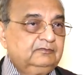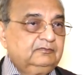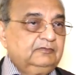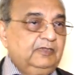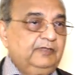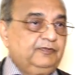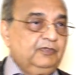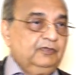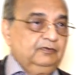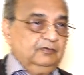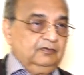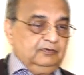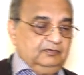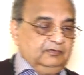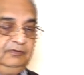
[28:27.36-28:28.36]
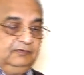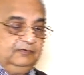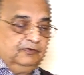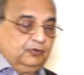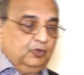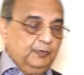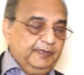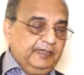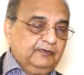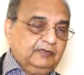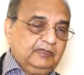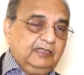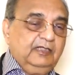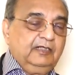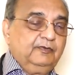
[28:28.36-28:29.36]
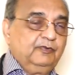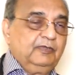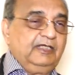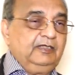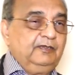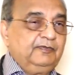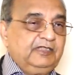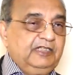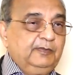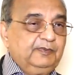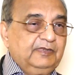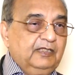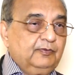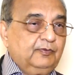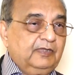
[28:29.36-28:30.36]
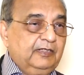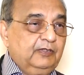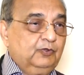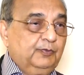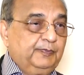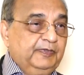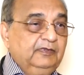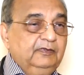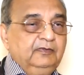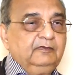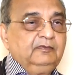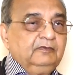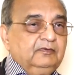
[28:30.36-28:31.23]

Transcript: If you open up the alveoli, keep the alveoli open,